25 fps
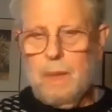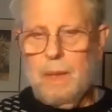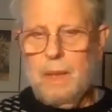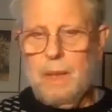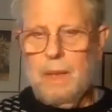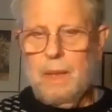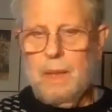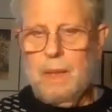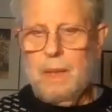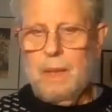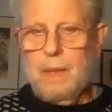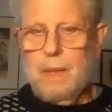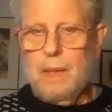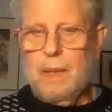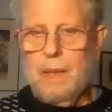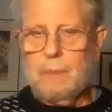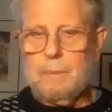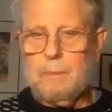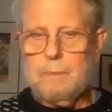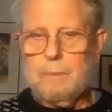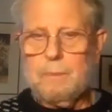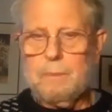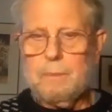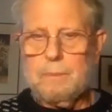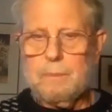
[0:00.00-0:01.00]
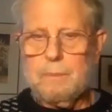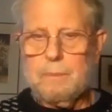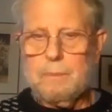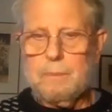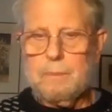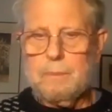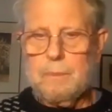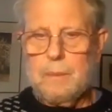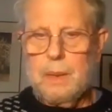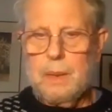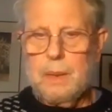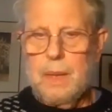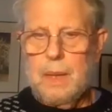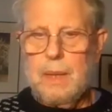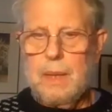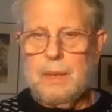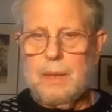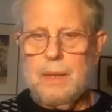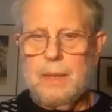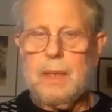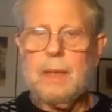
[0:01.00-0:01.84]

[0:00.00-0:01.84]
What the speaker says: I